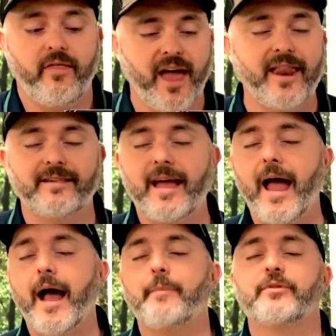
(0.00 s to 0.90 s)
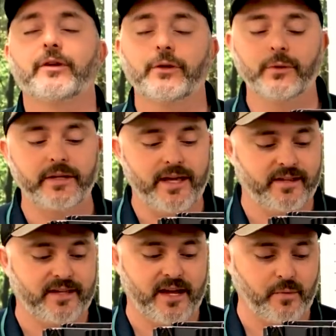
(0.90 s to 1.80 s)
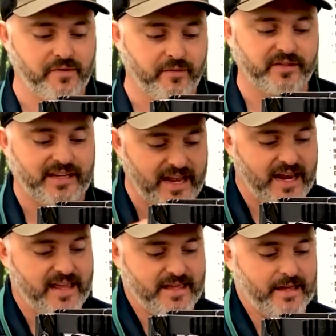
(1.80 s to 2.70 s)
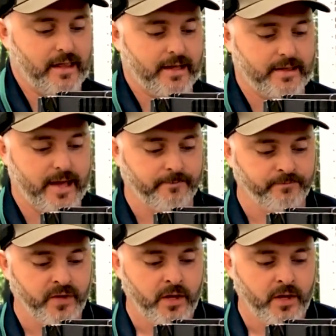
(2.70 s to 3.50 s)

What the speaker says: that is absolutely insane. We've never seen anything like that.